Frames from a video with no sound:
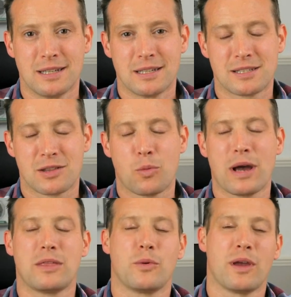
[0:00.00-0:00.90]
So the
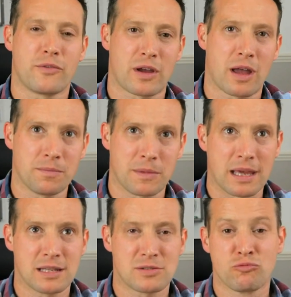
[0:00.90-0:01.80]
way that we overcome
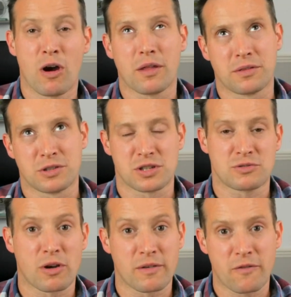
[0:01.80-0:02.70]
this, rather than just
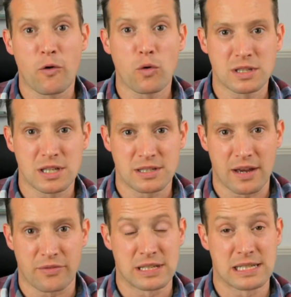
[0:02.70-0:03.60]
try and force you to
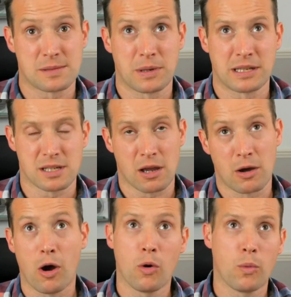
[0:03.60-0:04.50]
have the discipline to
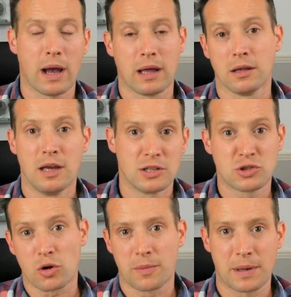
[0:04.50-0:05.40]
go, oh, well,
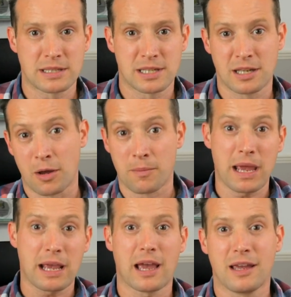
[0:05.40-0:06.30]
document it,
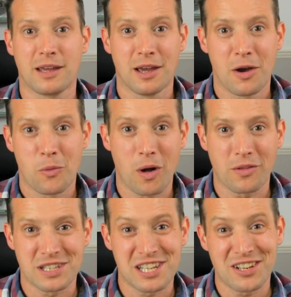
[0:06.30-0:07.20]
make hay while
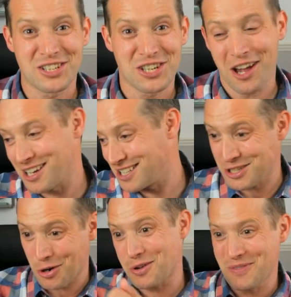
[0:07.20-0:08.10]
the sun shines,
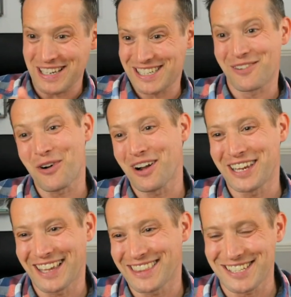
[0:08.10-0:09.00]
document it while you
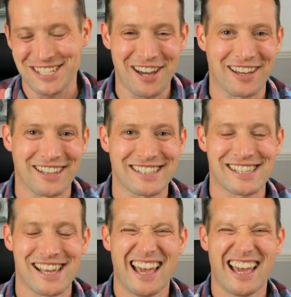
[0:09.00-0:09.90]
had the chance.
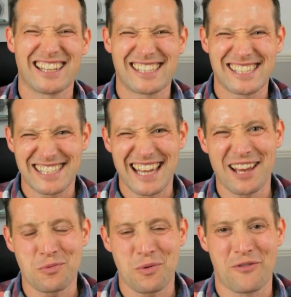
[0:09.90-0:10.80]

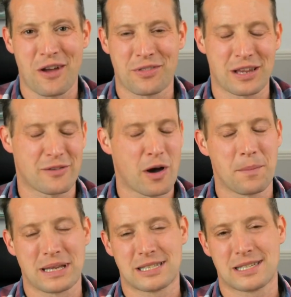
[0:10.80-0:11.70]
Instead, we found that it's far
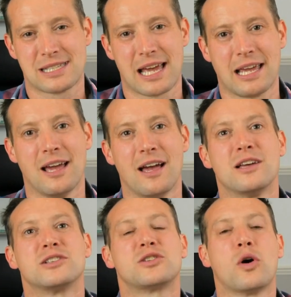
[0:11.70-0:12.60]
better to say,
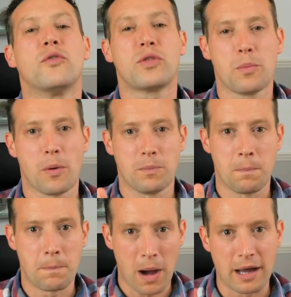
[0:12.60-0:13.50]
solve the problem
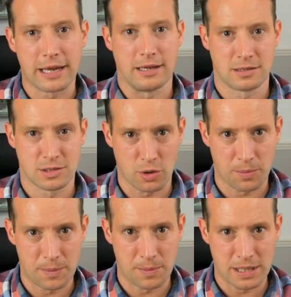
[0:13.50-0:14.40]
by
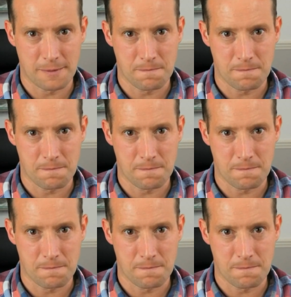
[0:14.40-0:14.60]
documenting it,